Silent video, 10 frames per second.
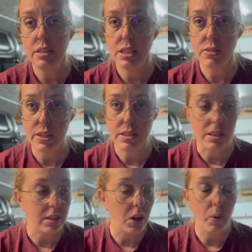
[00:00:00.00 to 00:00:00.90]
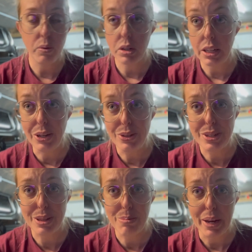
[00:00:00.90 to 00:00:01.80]
Let's face it, no one really used
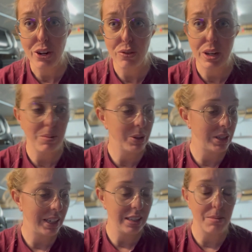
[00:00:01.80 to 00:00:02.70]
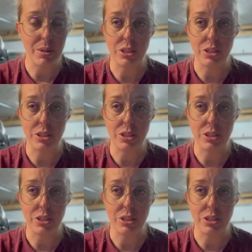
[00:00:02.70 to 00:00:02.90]
the microfiber side that much.